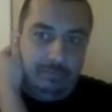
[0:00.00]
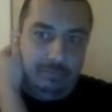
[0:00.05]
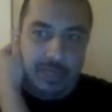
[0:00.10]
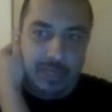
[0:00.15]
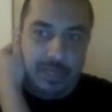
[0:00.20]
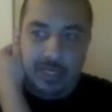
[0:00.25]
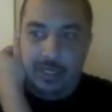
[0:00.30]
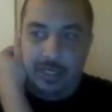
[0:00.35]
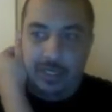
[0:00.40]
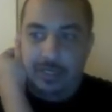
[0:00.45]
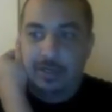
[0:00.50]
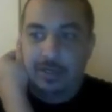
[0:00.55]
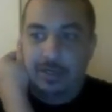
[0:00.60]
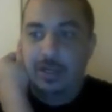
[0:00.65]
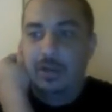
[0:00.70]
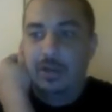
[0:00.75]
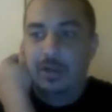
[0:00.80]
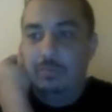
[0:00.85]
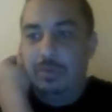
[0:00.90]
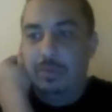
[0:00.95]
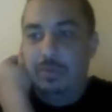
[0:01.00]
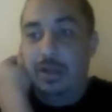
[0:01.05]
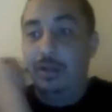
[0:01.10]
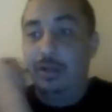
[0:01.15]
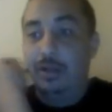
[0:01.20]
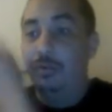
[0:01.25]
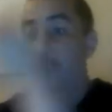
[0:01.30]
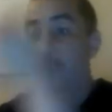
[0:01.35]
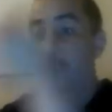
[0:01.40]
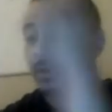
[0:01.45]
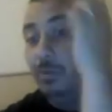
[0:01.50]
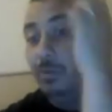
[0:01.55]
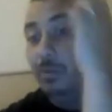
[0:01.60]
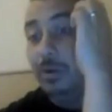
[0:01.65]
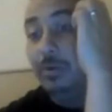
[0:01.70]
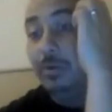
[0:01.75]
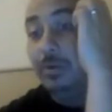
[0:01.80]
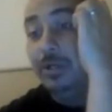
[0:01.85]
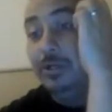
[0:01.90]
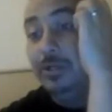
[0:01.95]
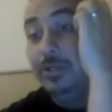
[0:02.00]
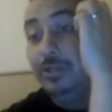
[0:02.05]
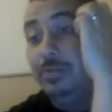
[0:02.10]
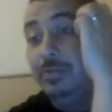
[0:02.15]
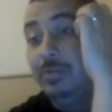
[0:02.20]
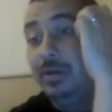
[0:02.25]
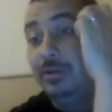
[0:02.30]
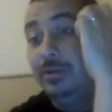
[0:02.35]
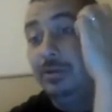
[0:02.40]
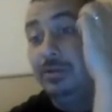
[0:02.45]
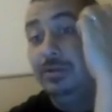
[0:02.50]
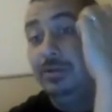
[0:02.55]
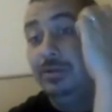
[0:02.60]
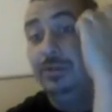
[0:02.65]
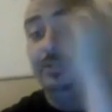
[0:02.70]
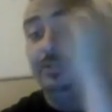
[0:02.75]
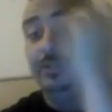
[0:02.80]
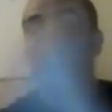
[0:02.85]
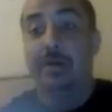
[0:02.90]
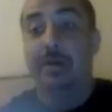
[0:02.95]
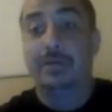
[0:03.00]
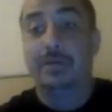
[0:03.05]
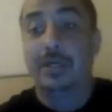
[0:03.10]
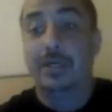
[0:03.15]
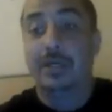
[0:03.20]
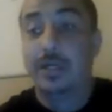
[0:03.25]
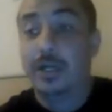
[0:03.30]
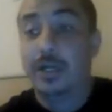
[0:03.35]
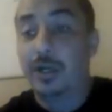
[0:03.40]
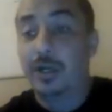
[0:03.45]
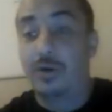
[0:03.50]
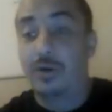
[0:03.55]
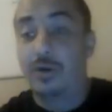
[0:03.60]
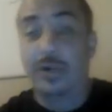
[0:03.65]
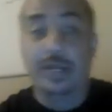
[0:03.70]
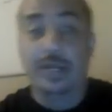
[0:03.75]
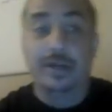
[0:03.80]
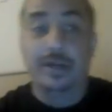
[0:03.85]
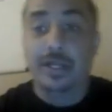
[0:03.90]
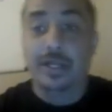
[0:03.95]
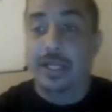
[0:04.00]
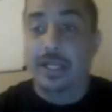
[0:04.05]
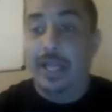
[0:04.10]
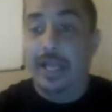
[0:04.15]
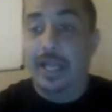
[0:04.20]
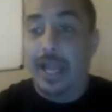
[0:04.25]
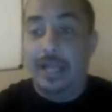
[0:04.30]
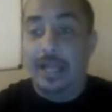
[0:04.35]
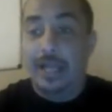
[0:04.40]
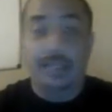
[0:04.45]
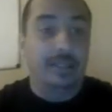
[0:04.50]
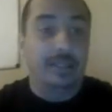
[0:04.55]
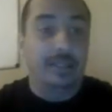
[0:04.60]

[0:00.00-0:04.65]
been in here. But what we used to be able to do, you used to be able to go in here and like edit